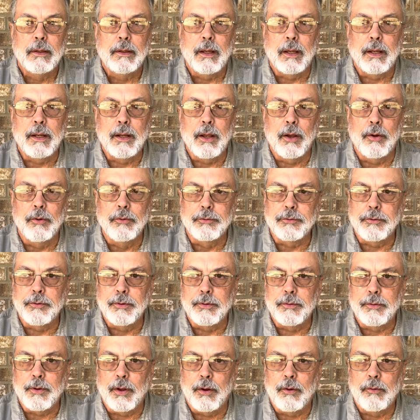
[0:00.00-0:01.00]
he goes to
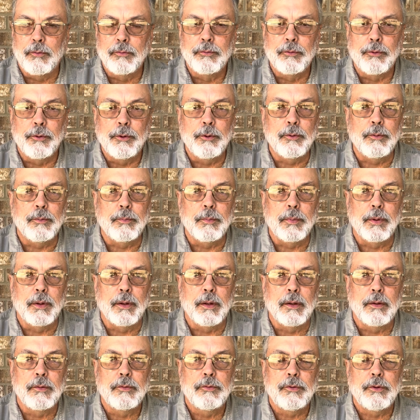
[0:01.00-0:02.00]
his own room,
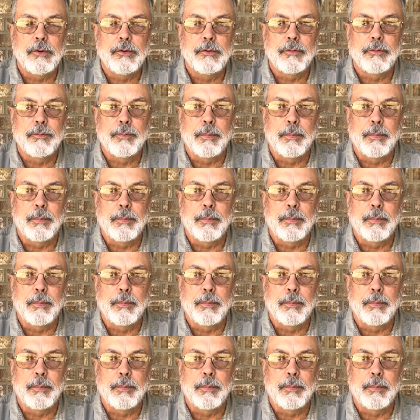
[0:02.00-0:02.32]
and she's